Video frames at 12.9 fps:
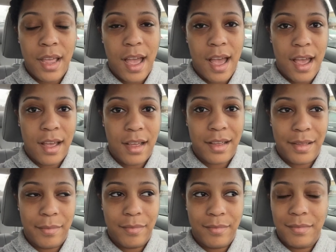
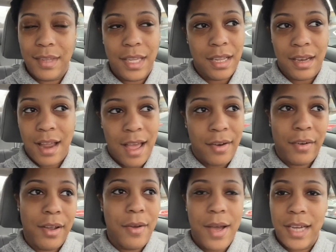Um, and I don't
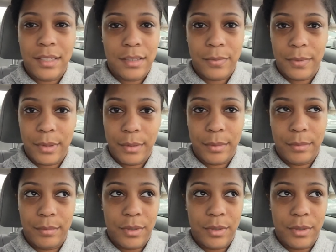know, I just feel